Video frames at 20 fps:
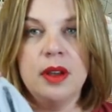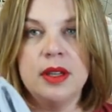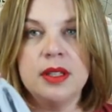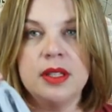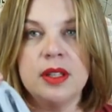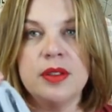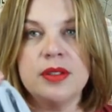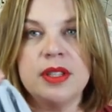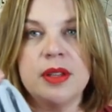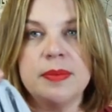
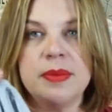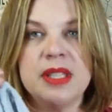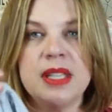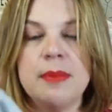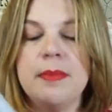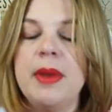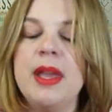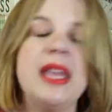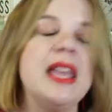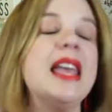into those
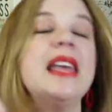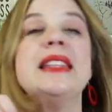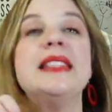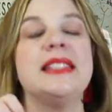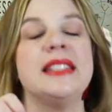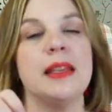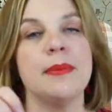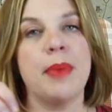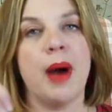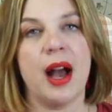inseam,
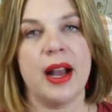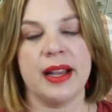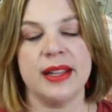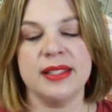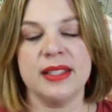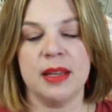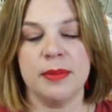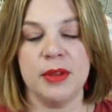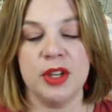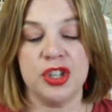inseam
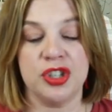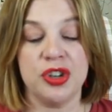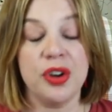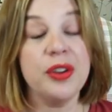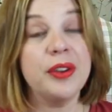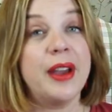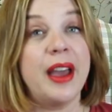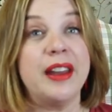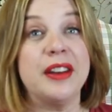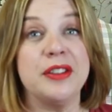pockets. I'm gonna show
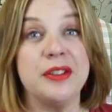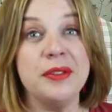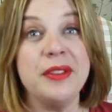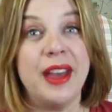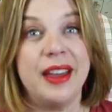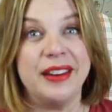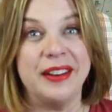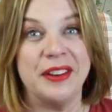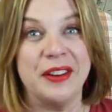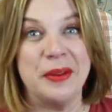you how to do
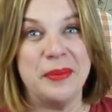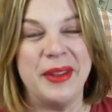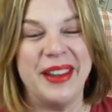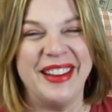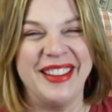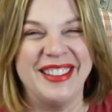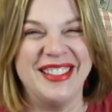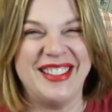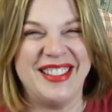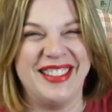that here in a
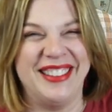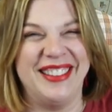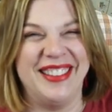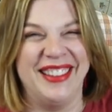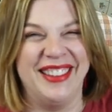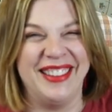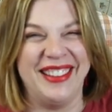minute.